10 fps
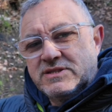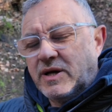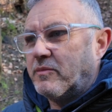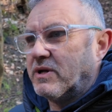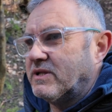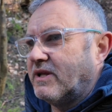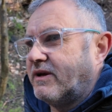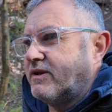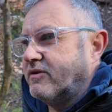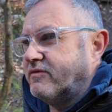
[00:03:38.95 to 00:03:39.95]
tumbling
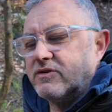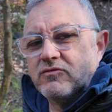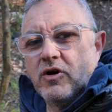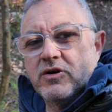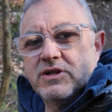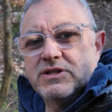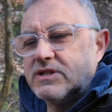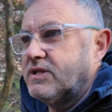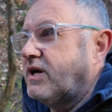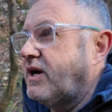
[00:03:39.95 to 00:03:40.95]
down over the rocks.